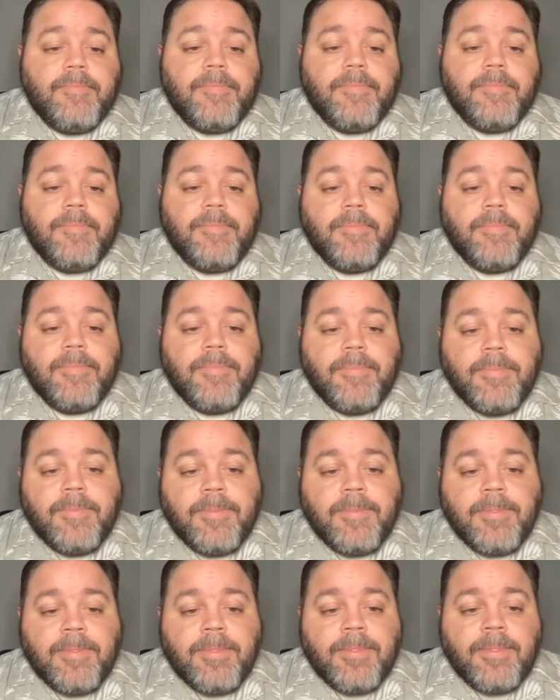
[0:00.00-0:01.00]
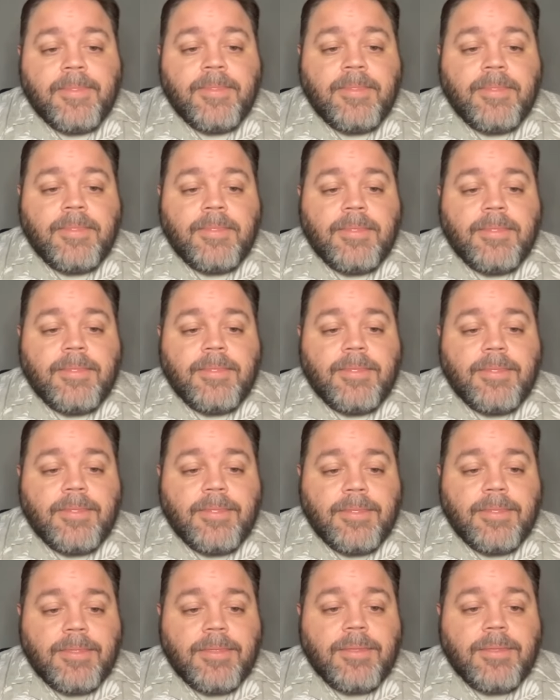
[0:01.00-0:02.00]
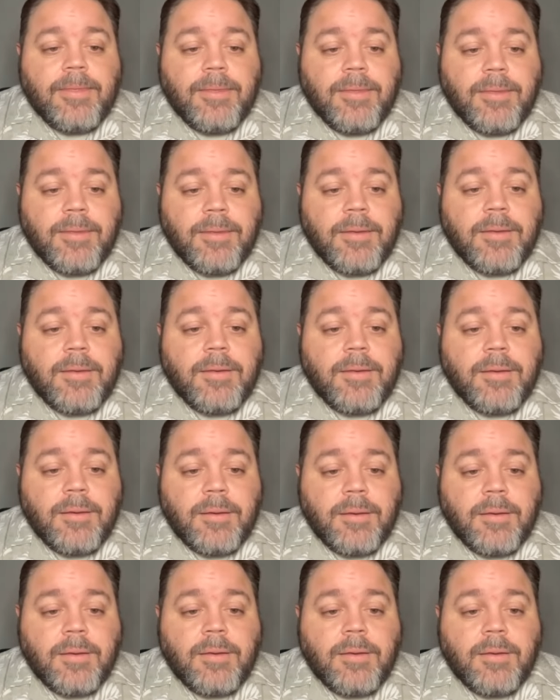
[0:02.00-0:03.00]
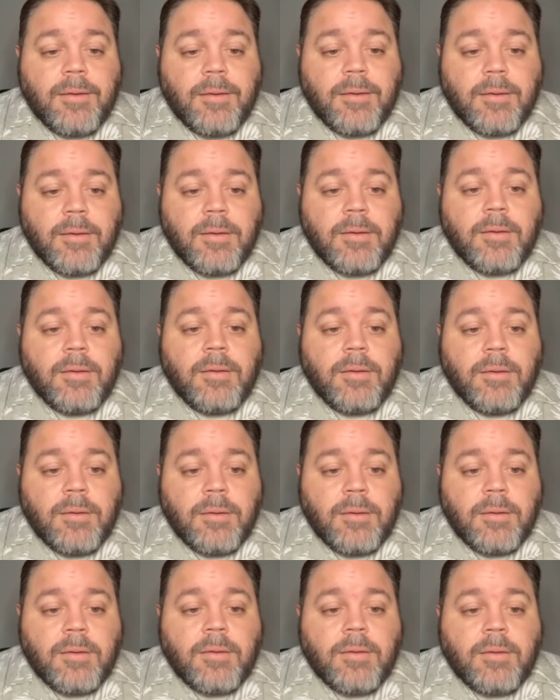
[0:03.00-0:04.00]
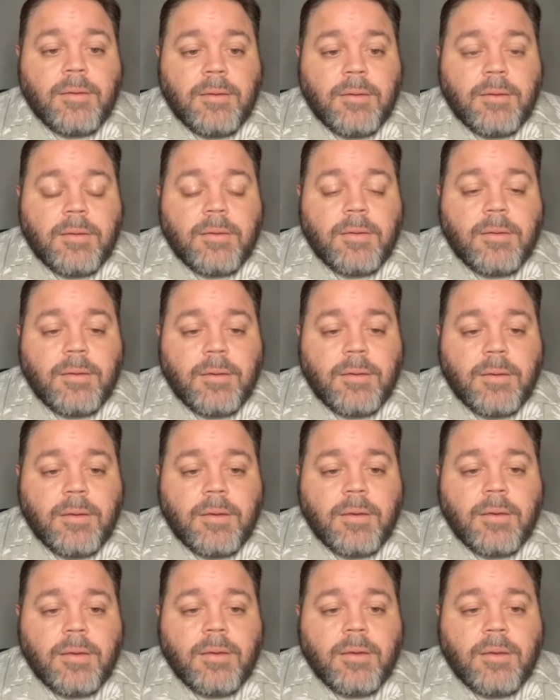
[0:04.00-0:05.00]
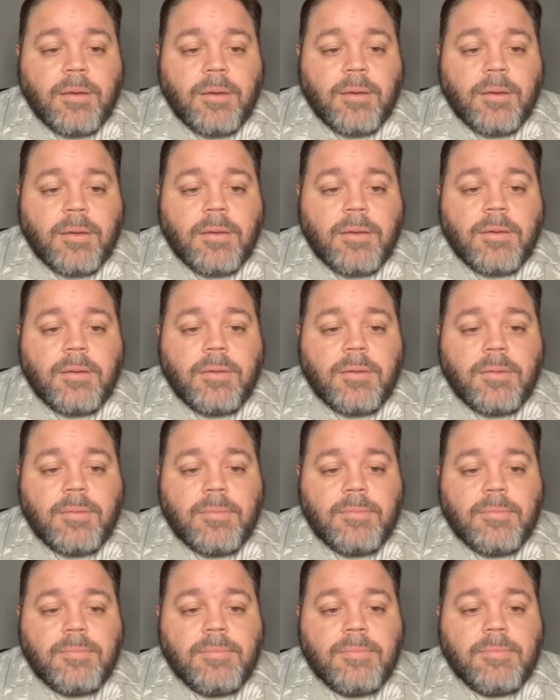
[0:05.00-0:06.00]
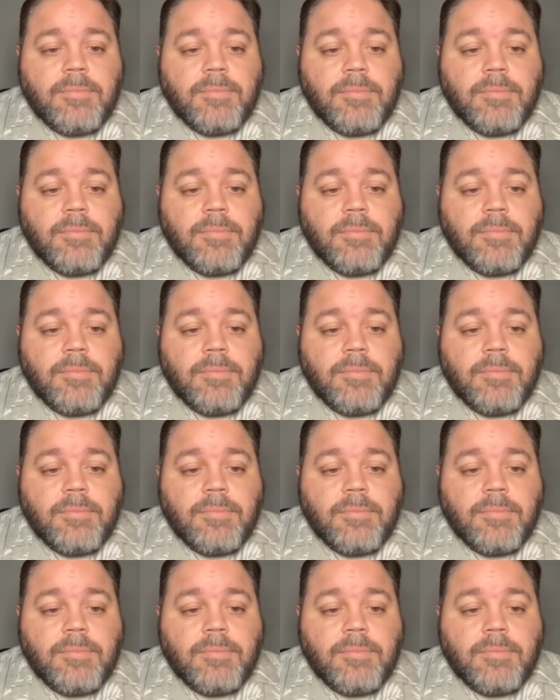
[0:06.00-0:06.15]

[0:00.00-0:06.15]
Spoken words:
[no speech]